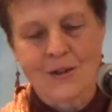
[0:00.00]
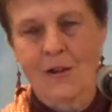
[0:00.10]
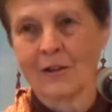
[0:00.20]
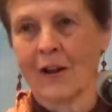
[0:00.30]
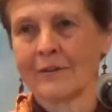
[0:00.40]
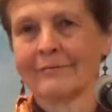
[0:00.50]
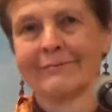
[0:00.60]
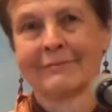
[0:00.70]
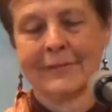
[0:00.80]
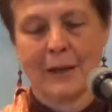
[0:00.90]
all gone
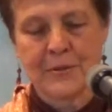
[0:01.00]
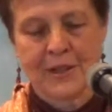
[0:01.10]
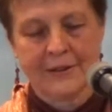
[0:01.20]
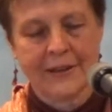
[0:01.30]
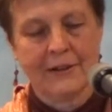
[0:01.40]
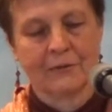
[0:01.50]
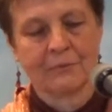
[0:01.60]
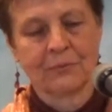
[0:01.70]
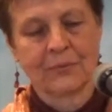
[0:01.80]
upside down.